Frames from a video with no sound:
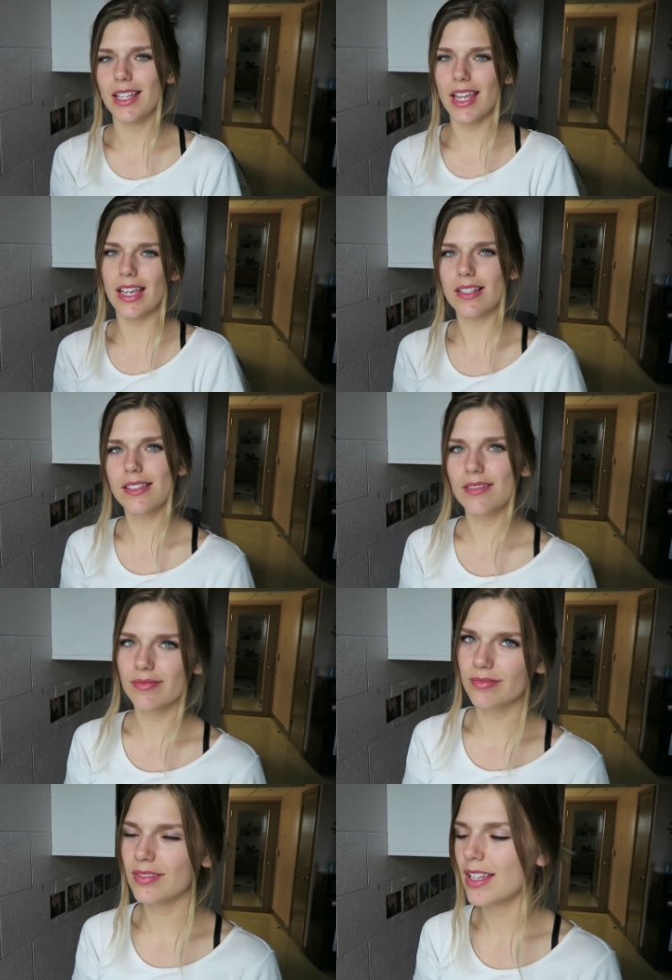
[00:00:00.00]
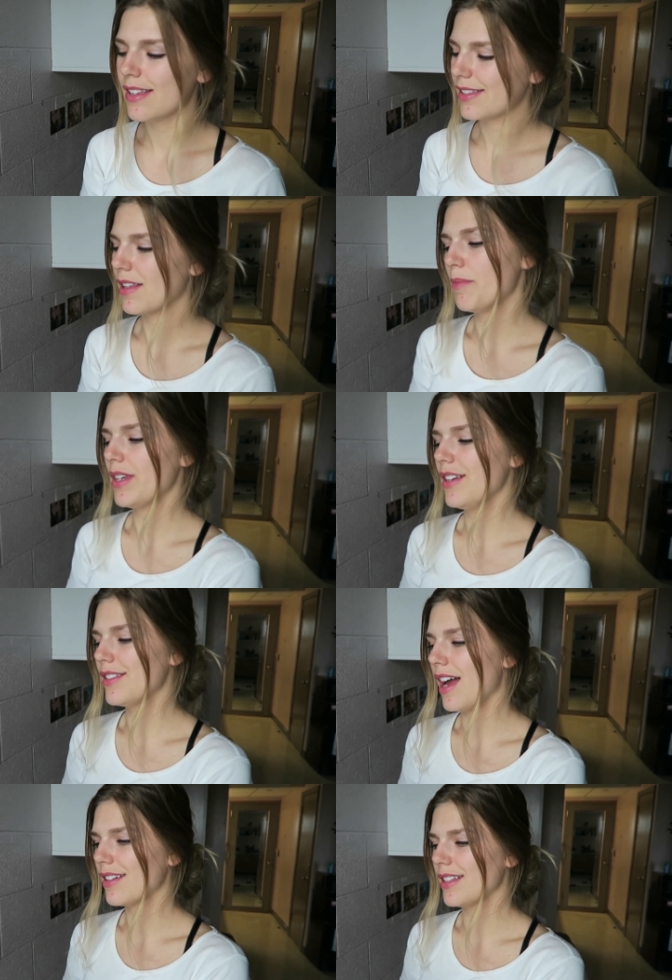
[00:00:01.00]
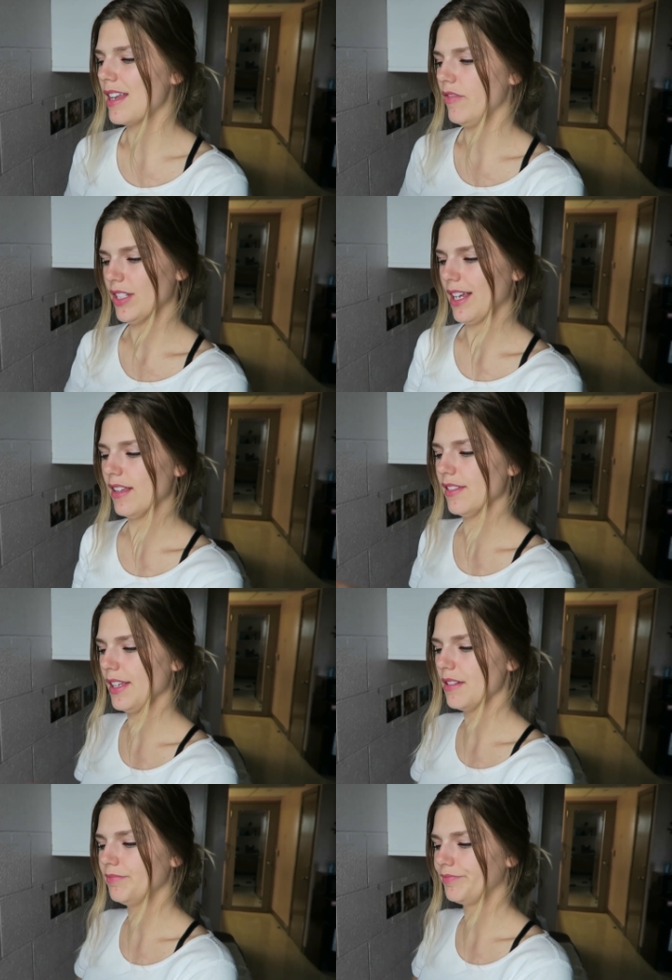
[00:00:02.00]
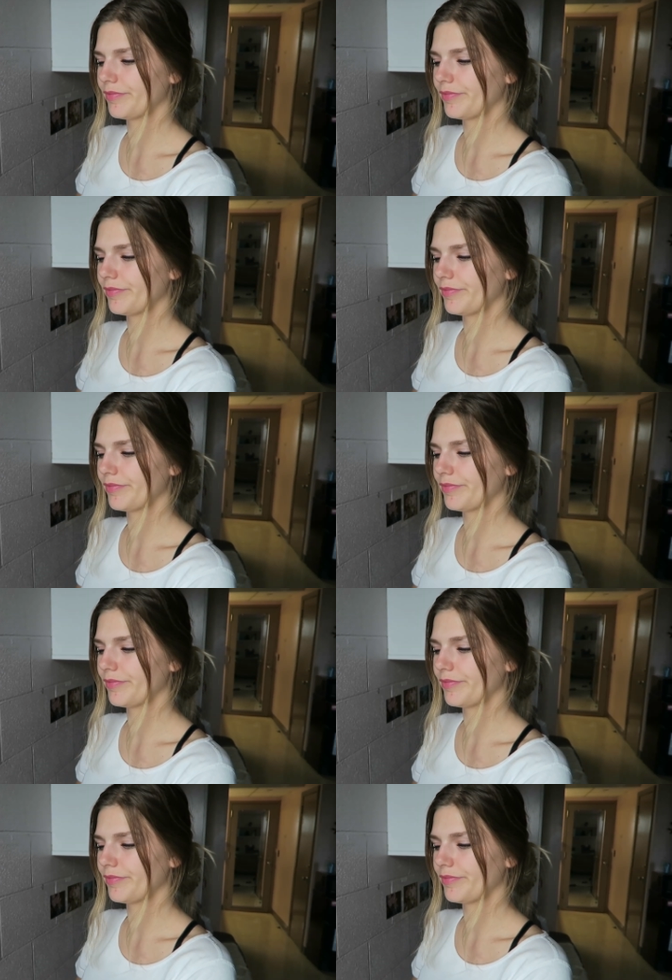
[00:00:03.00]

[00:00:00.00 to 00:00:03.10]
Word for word: Thanks. Something your doctor never tells you.